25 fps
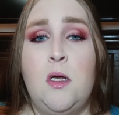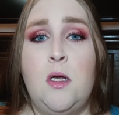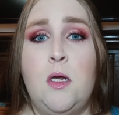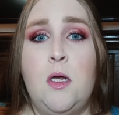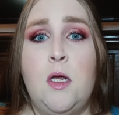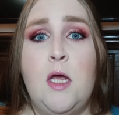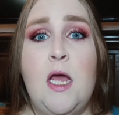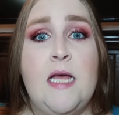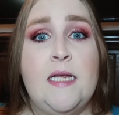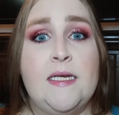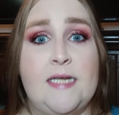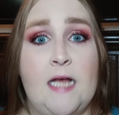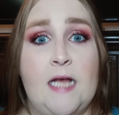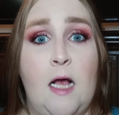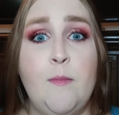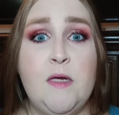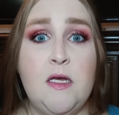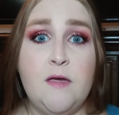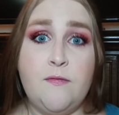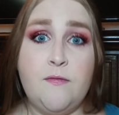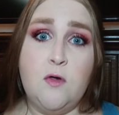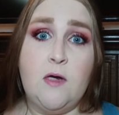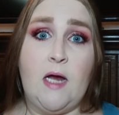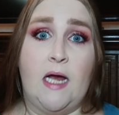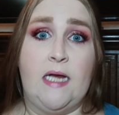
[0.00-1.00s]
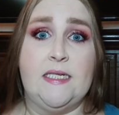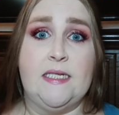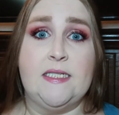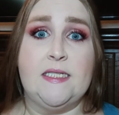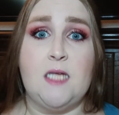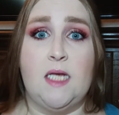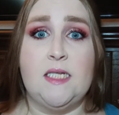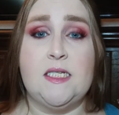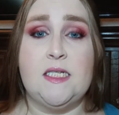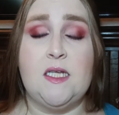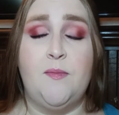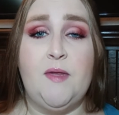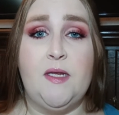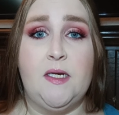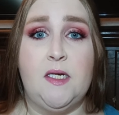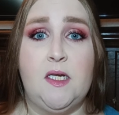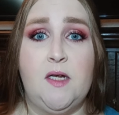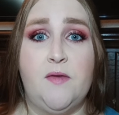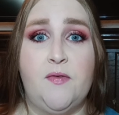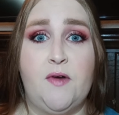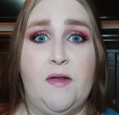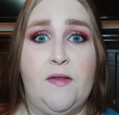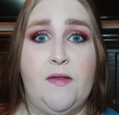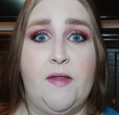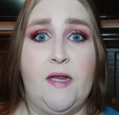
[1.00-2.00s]
Tell me if you guys saw something
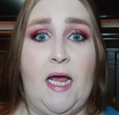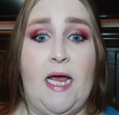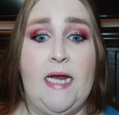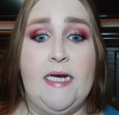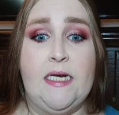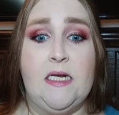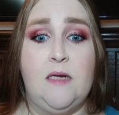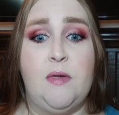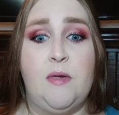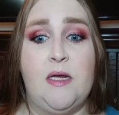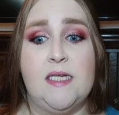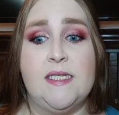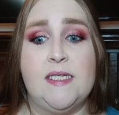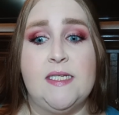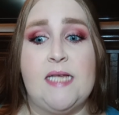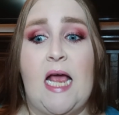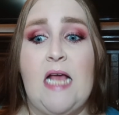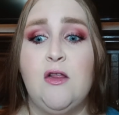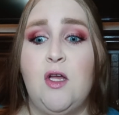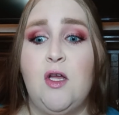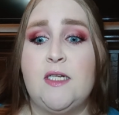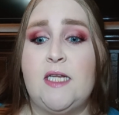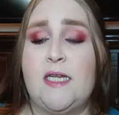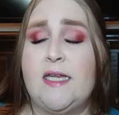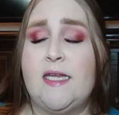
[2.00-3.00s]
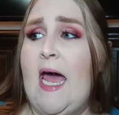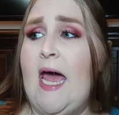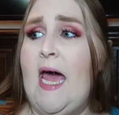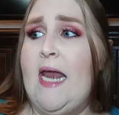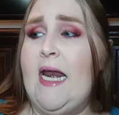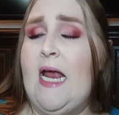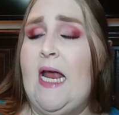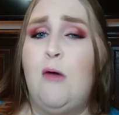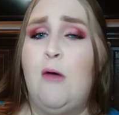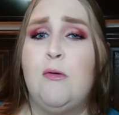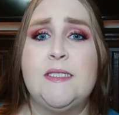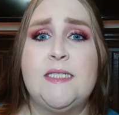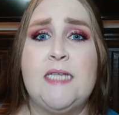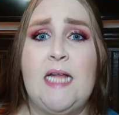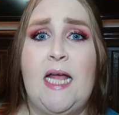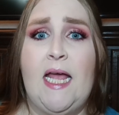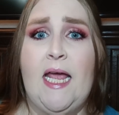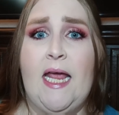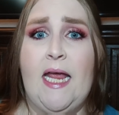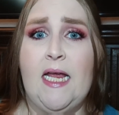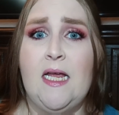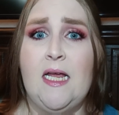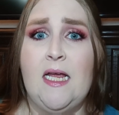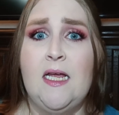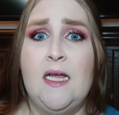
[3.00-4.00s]
different than I did, because I looked at that and I was
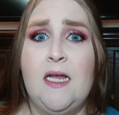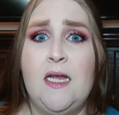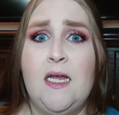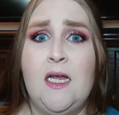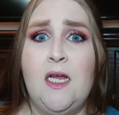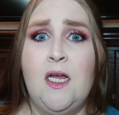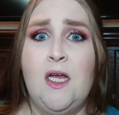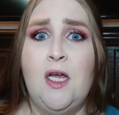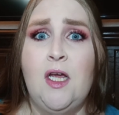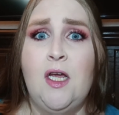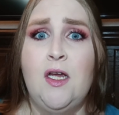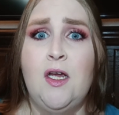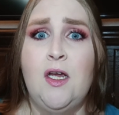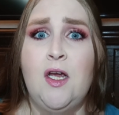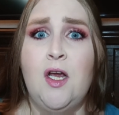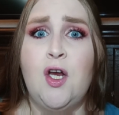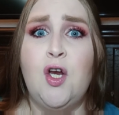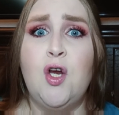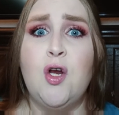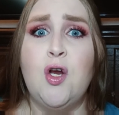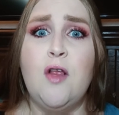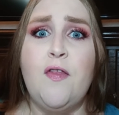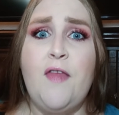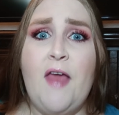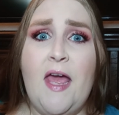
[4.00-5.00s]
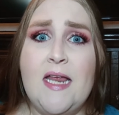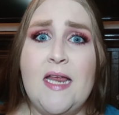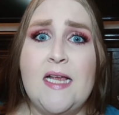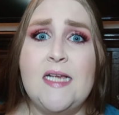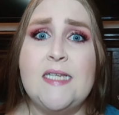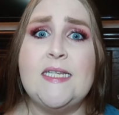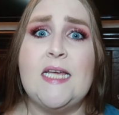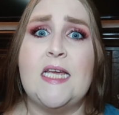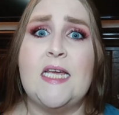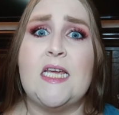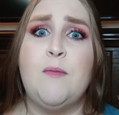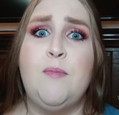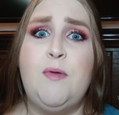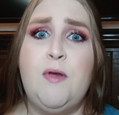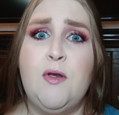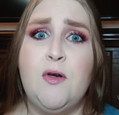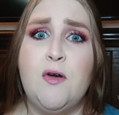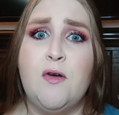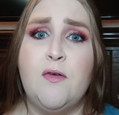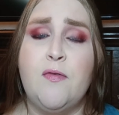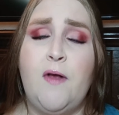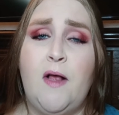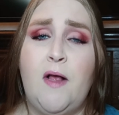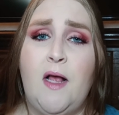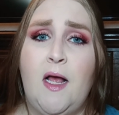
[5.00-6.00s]
like, girl, that is a computer
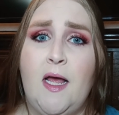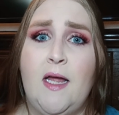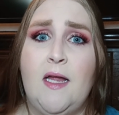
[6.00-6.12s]
font.